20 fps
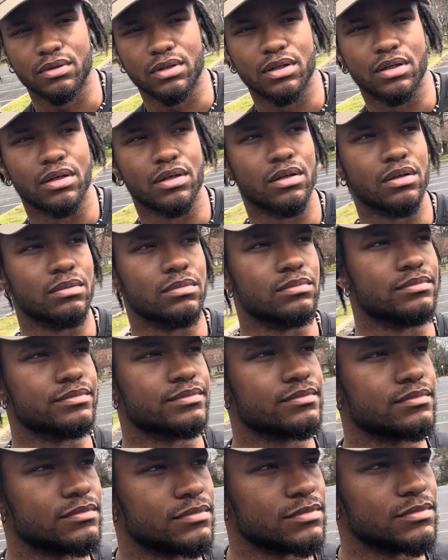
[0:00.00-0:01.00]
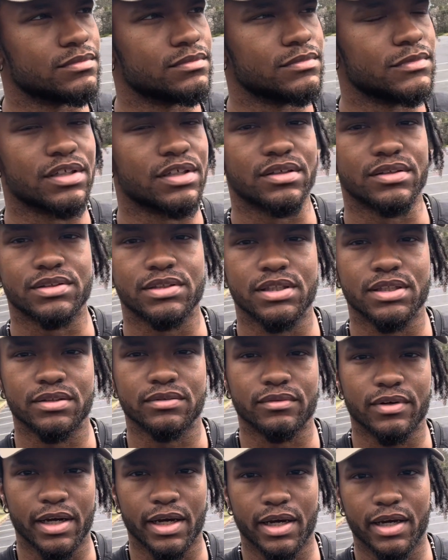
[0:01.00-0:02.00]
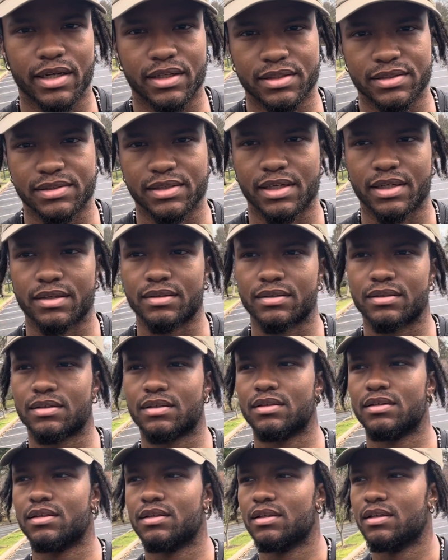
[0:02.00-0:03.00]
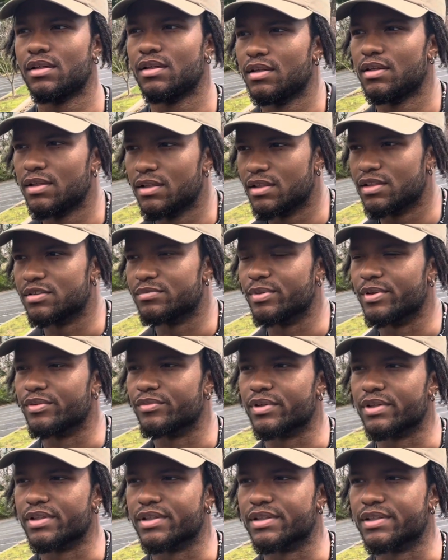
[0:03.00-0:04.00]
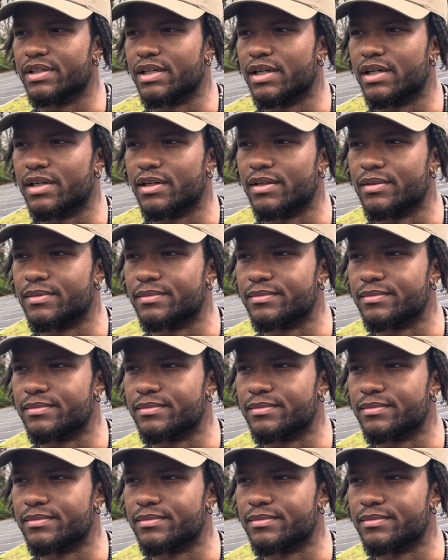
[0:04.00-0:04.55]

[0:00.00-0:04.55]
Um, you know, seeing what I had to say been really, uh,